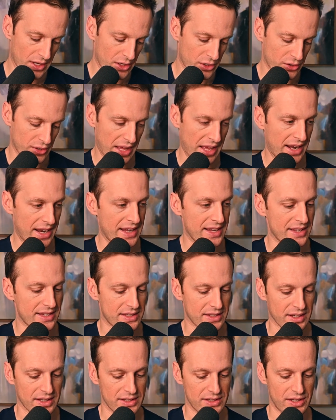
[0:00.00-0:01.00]
So that
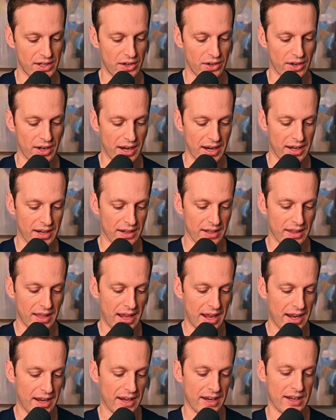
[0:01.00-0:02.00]
is considered a,
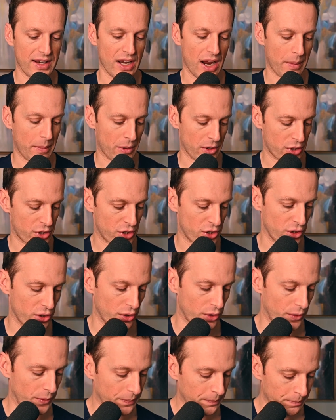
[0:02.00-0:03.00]
a number
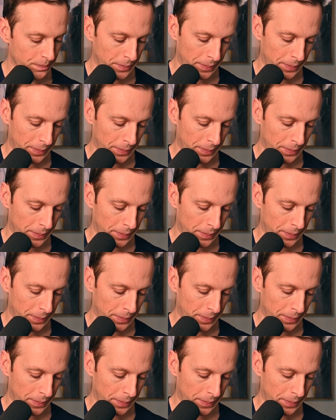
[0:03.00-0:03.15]
two.